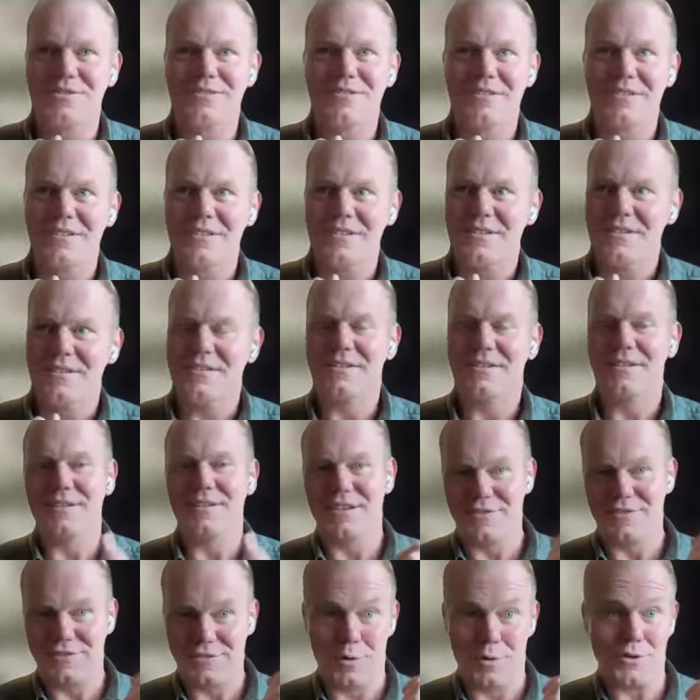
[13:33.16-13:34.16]
because
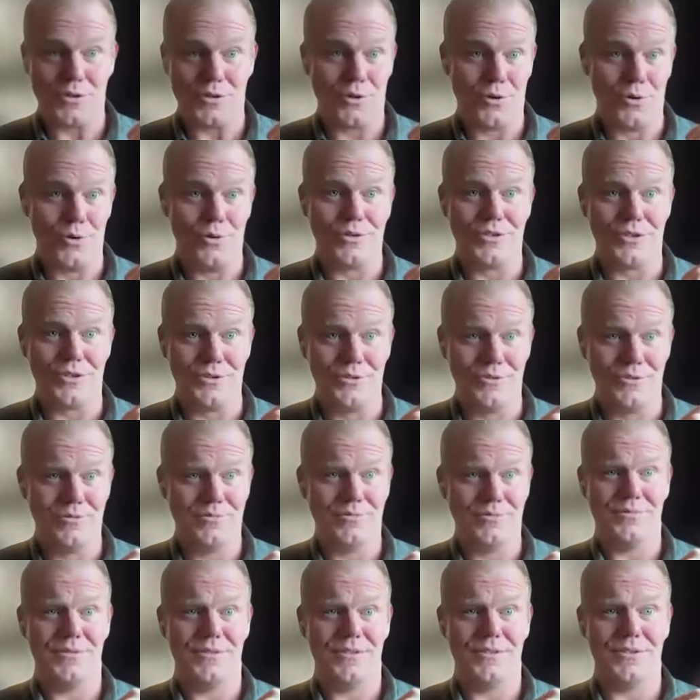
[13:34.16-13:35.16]
if someone calls
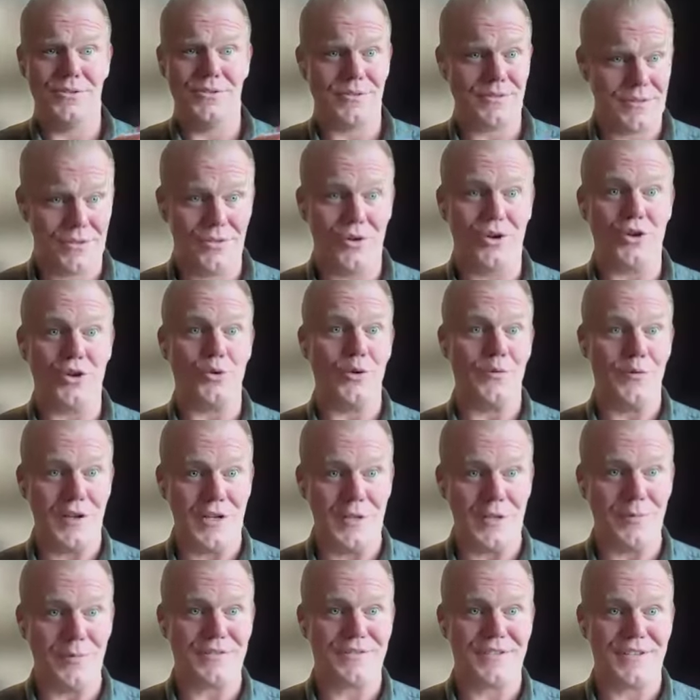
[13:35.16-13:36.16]
you, are
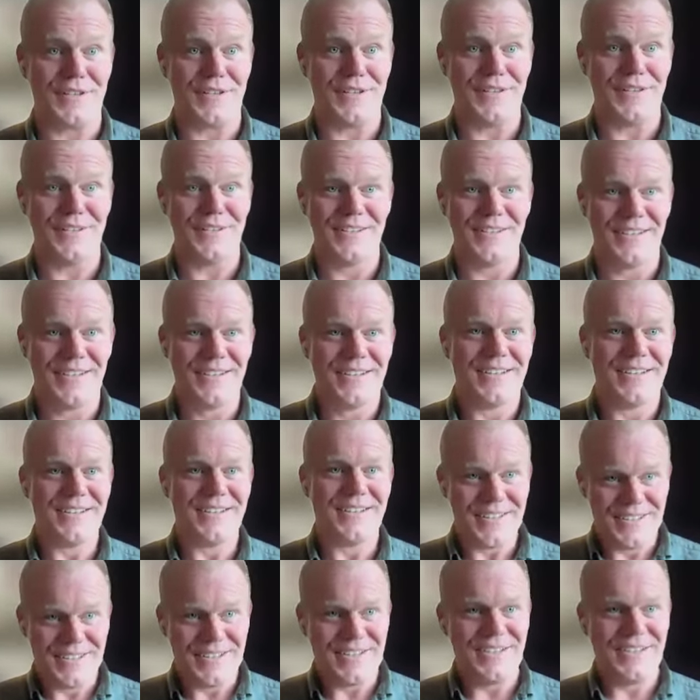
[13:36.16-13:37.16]
you available today?
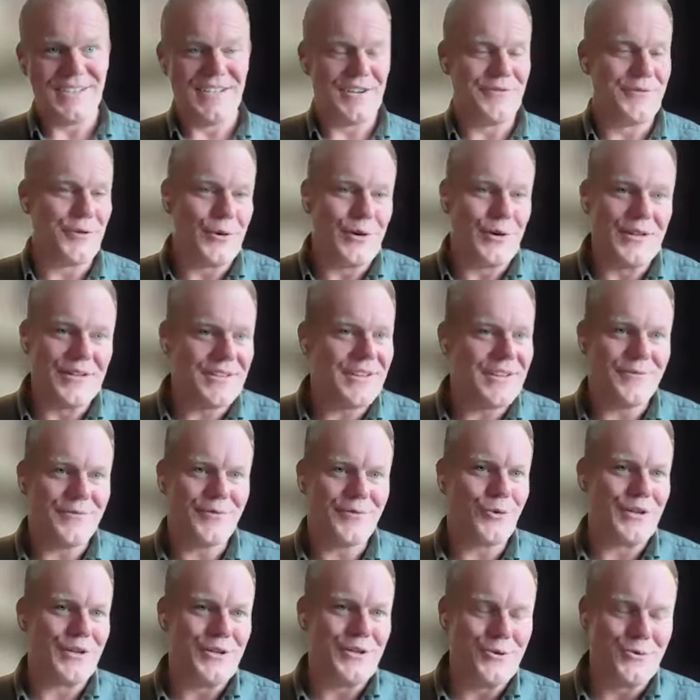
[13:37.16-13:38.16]
If
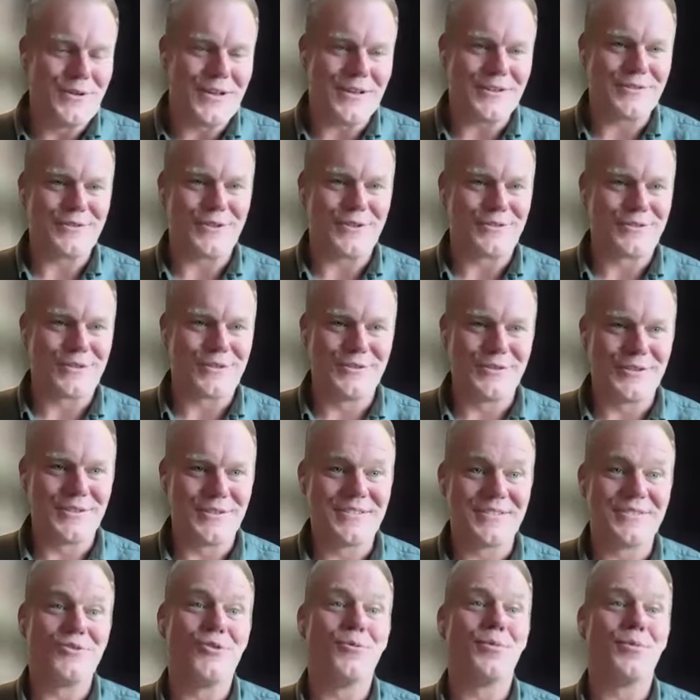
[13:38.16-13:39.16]
you're in Newcastle or
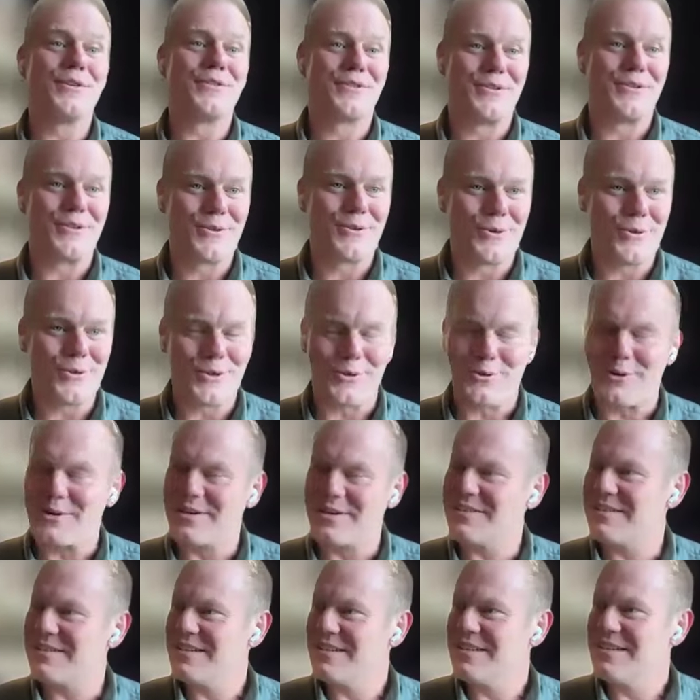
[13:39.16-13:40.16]
Sunderland, nobody's going to call
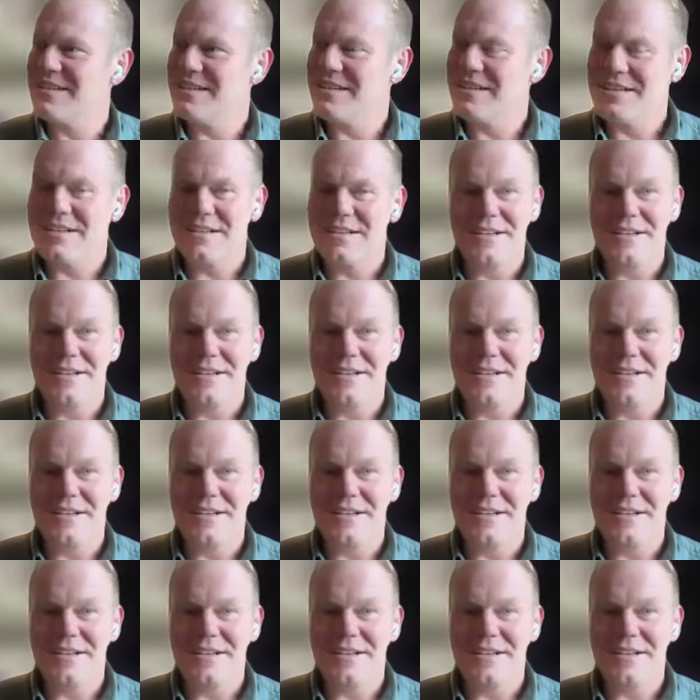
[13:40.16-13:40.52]
you, right?